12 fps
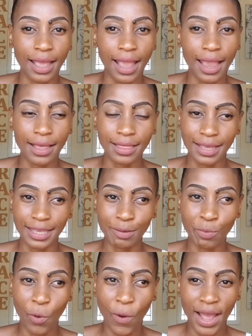And they keep
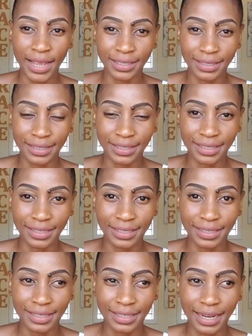quiet
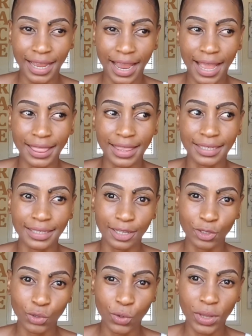and they
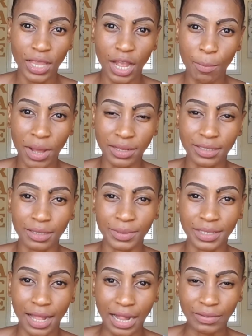start talking amongst
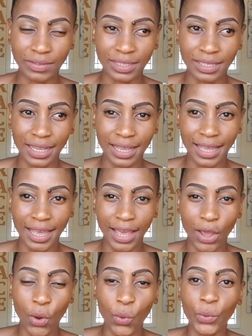themselves.
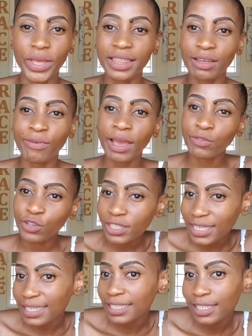We, the 5 girls,
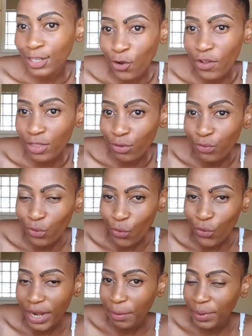are sitting on the floor,
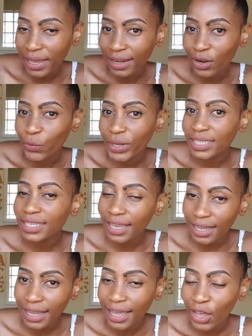La Piana,
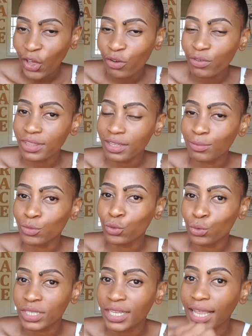waiting for them to
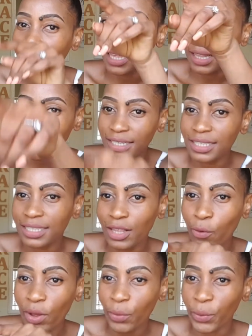say, this is the
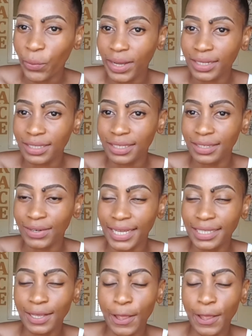one we want, right?